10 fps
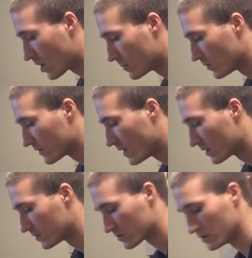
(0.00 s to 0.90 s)
carpal
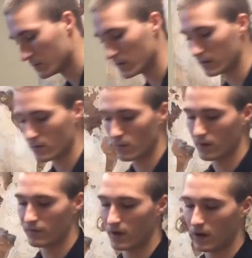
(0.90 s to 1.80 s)
tunnel treatment will
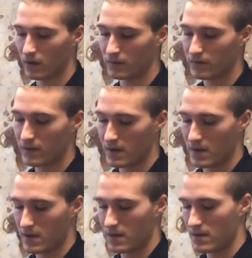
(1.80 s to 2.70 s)
involve
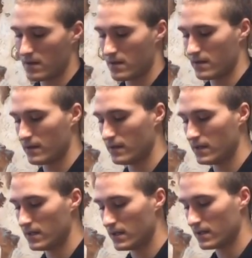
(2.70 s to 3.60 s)

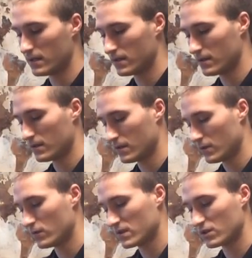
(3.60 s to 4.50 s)
the
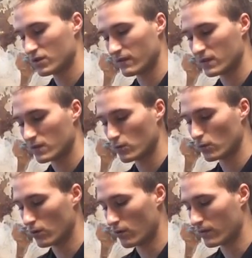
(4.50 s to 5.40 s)
usage of the
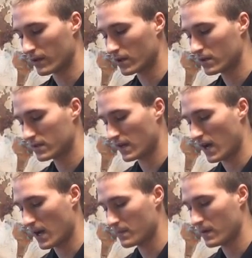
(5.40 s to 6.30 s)
tool over the
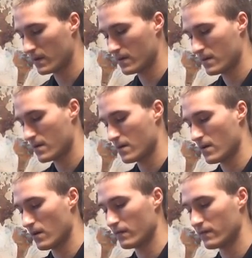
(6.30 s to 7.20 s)
top
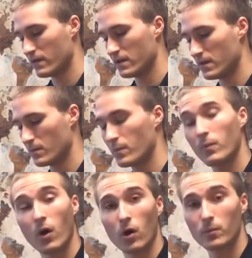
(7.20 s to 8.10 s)
of the
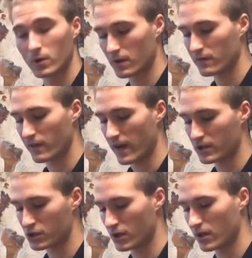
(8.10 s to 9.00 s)
palmar
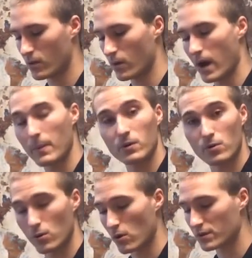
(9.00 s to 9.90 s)
fascia or
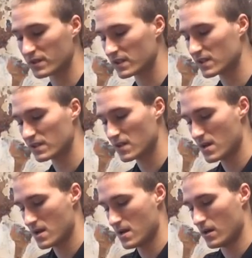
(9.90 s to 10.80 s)
aponeurosis
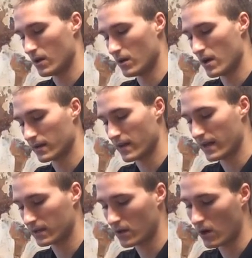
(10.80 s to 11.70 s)
along
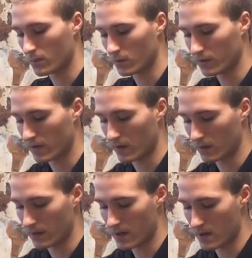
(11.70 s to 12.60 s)
that carpal
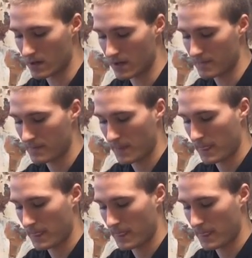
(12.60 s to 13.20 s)
tunnel area.